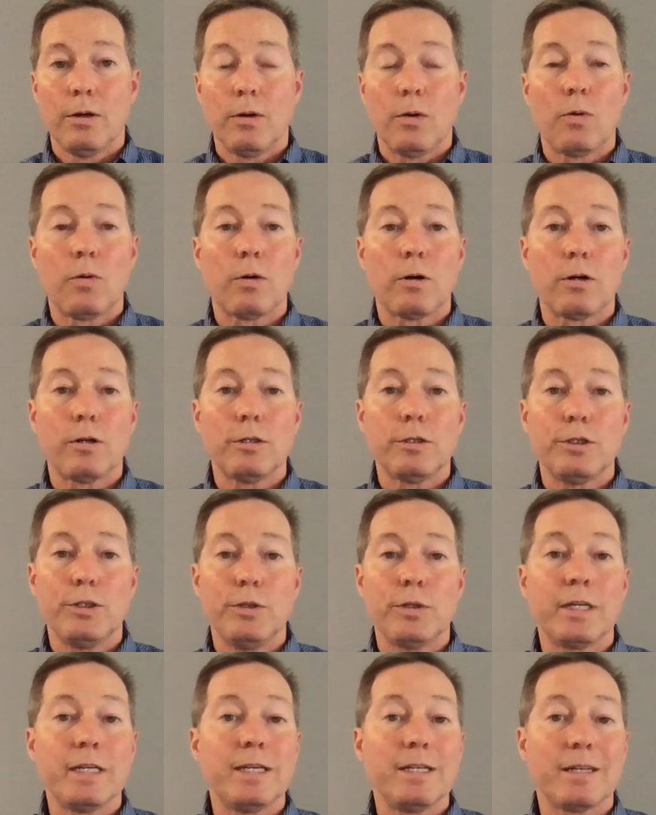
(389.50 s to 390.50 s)
Or
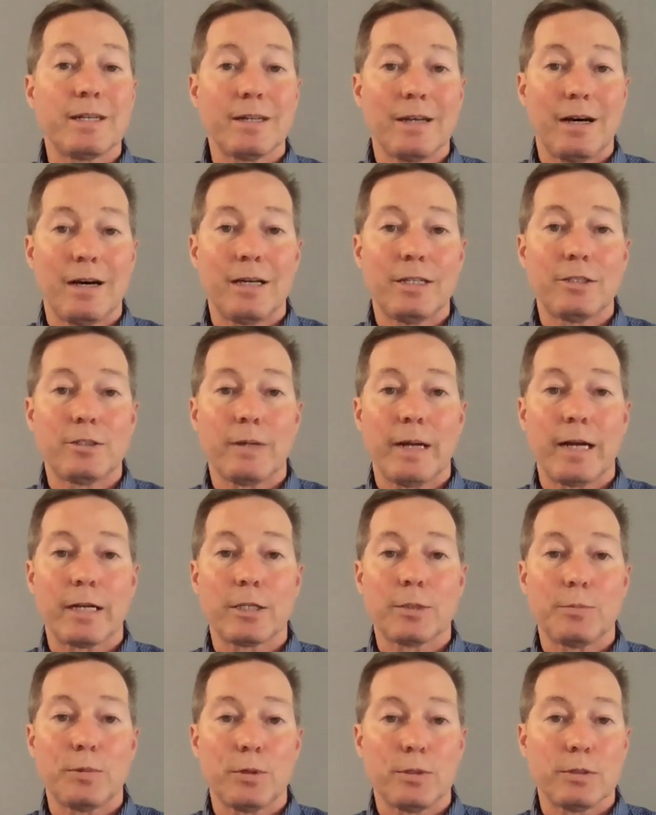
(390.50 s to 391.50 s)
you can get a contract
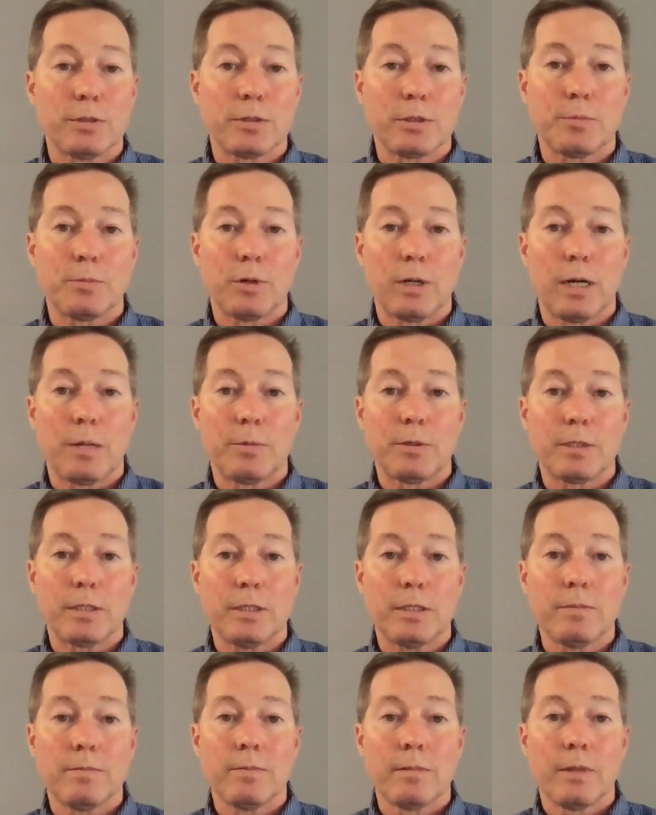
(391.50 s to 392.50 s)
to purchase a
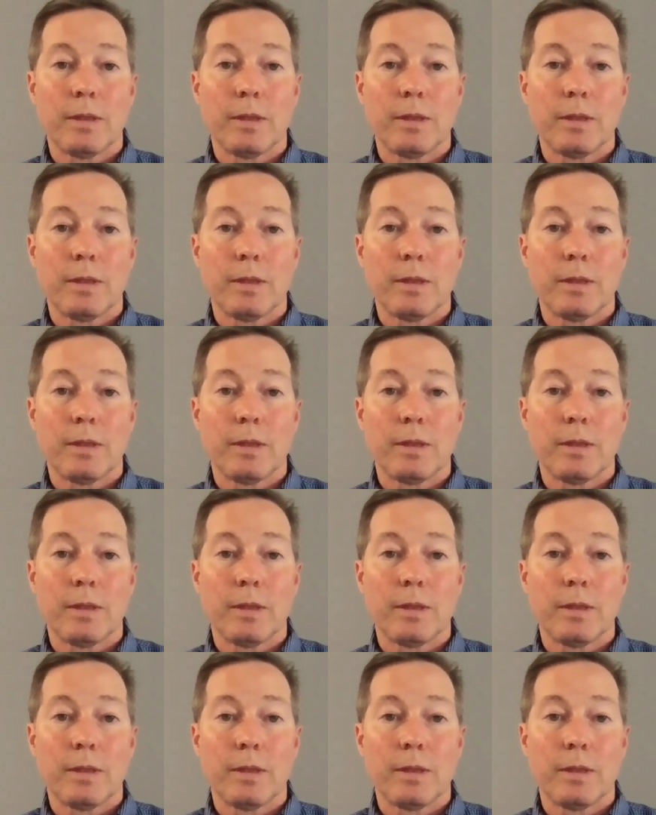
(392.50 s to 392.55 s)
property.